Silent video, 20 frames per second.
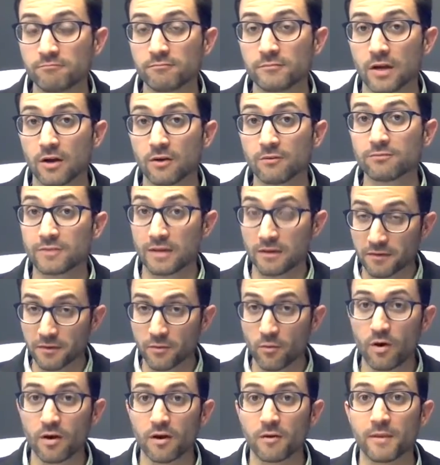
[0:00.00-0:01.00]
definitely
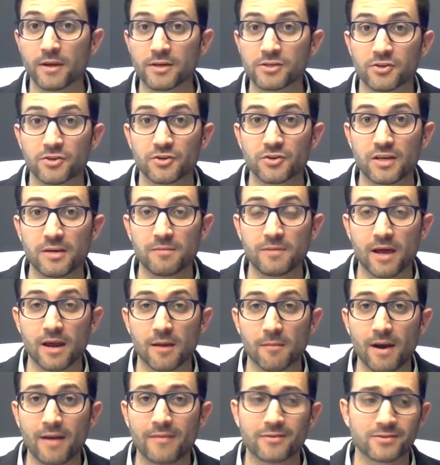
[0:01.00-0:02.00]
want to make sure you keep that in
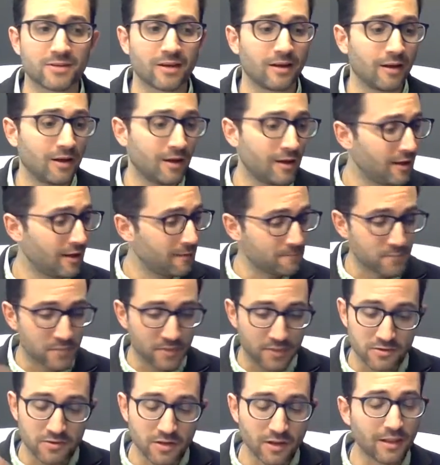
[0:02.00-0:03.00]
mind.
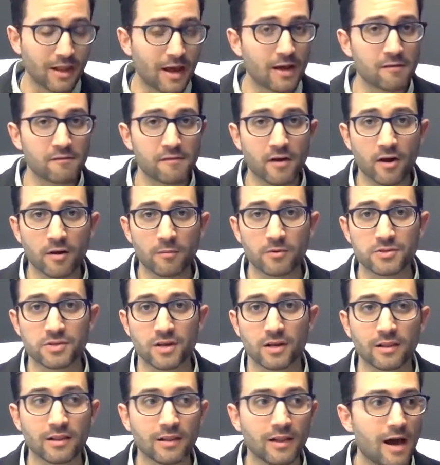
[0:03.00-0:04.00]
There's a lot of variables and
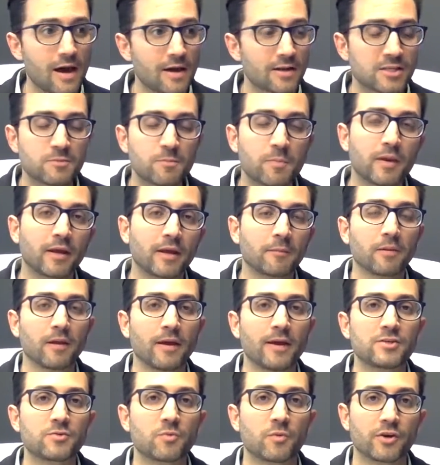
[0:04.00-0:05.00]
a lot of spinning
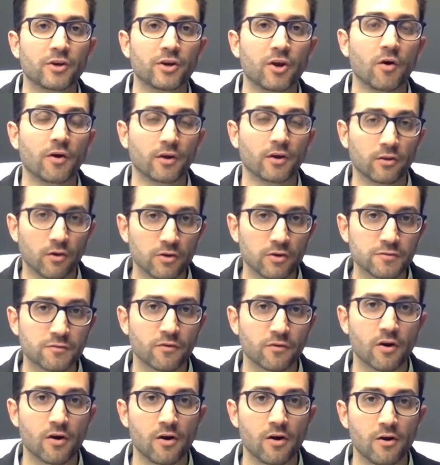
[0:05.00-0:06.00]
plates when you're going to close
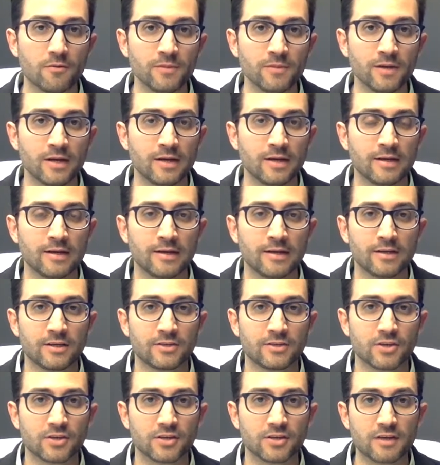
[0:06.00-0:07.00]
for a home.
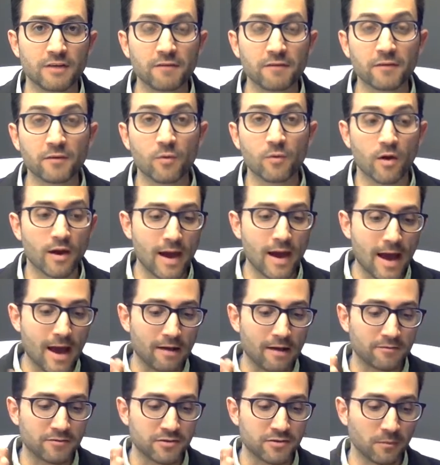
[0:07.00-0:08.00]
So you definitely want to
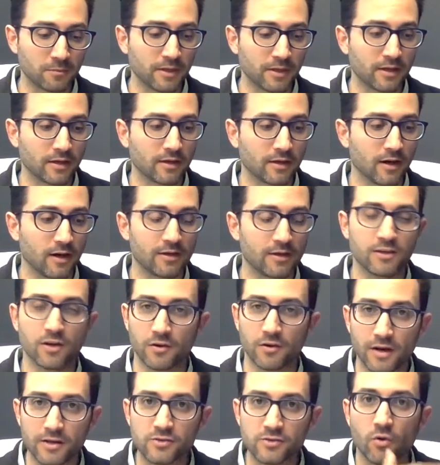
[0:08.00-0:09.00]
have something, a
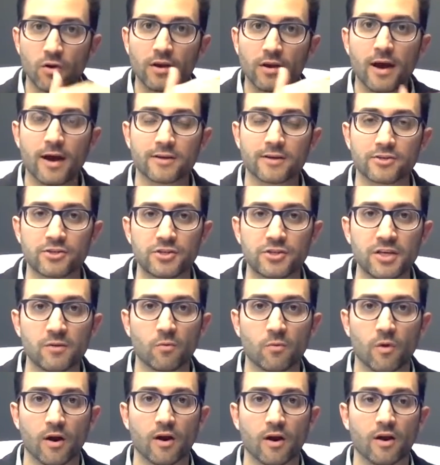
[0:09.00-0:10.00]
nice organized sheet
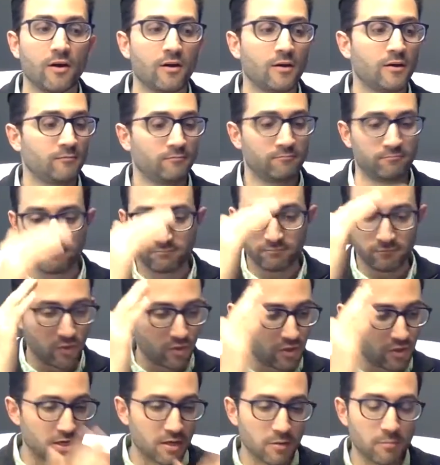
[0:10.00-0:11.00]
where you
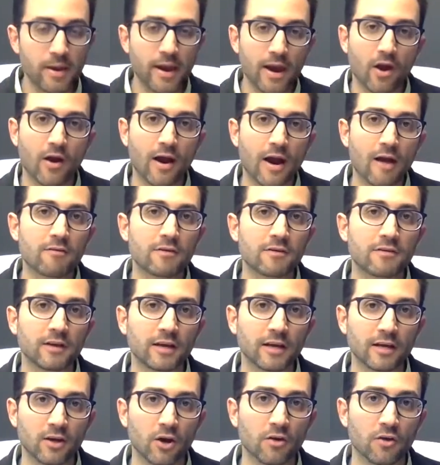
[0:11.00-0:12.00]
can compare everything
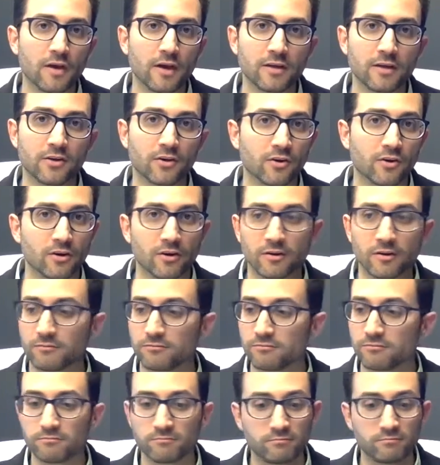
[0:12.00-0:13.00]
and know that you're
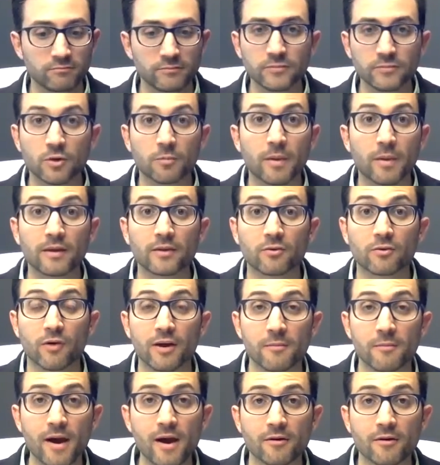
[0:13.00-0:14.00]
paying the right
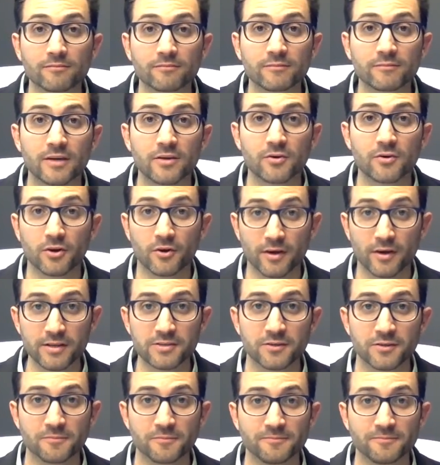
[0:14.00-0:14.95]
amount that you agreed to.